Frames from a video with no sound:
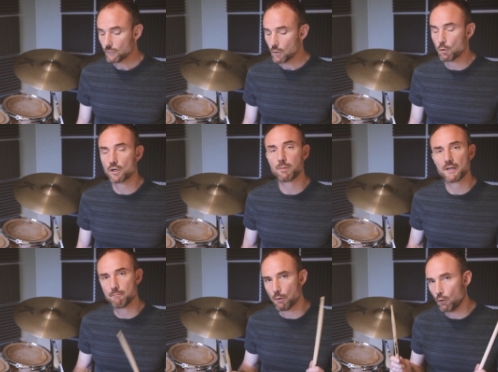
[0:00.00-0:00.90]
We're going to play
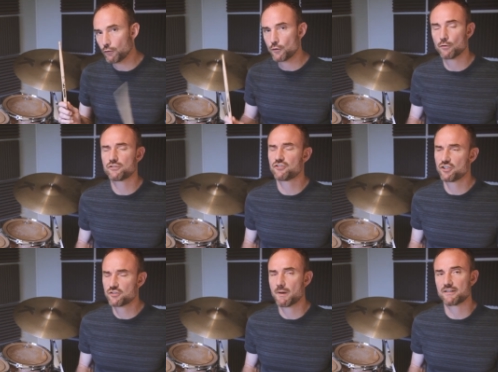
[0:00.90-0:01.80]
both notes
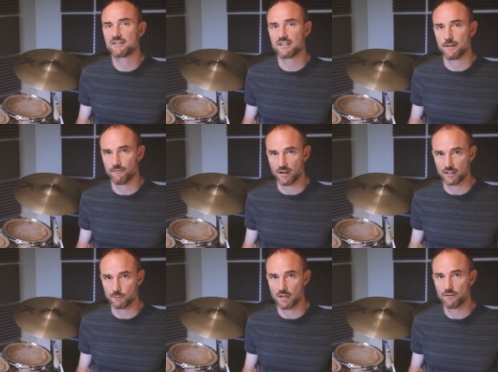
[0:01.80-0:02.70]
just about the same
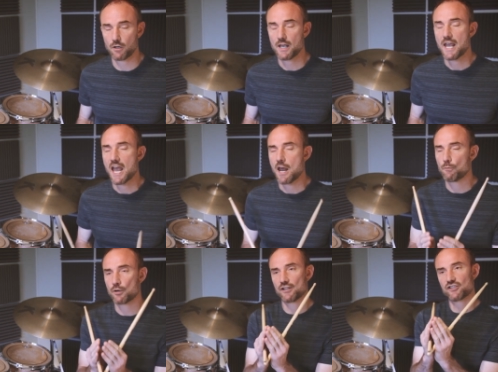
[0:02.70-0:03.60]
volume level, and
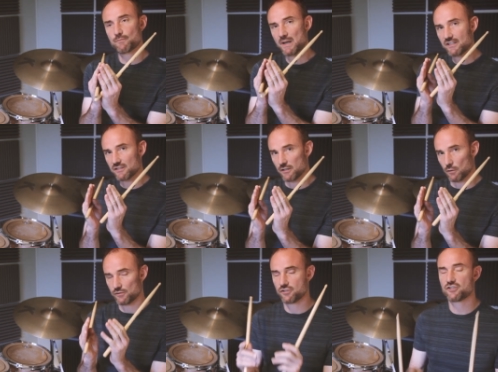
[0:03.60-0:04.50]
we're going to space the
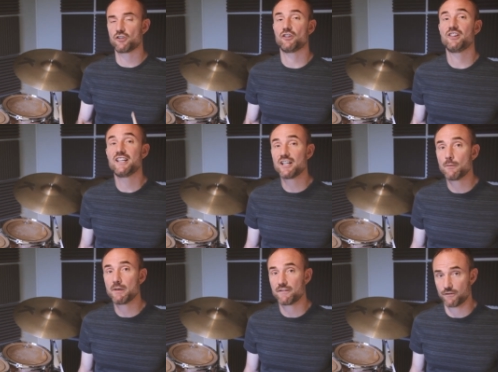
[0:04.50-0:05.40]
notes just a little
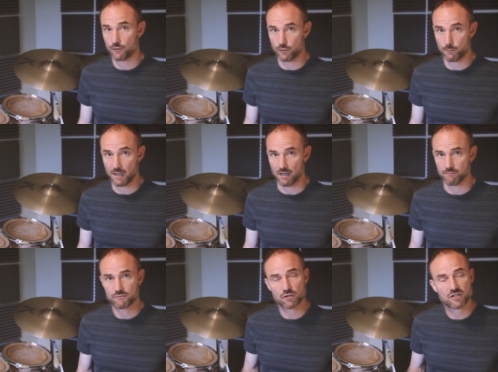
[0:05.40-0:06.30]
bit further apart.
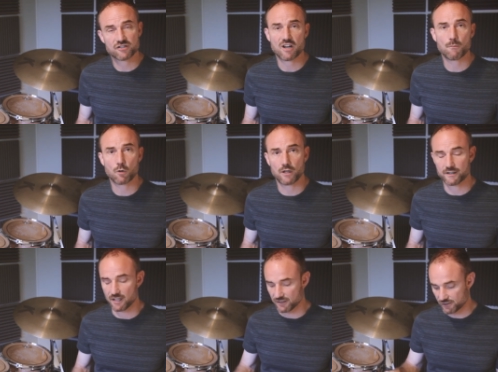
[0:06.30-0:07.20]
So it's going to sound more like
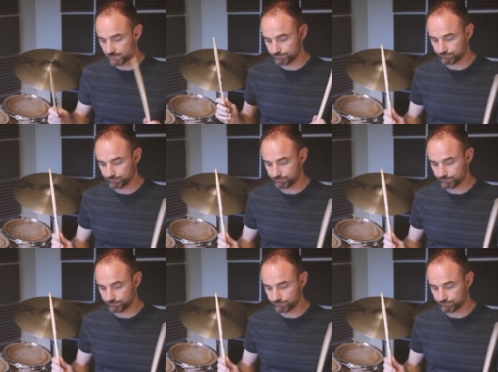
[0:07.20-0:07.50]
this.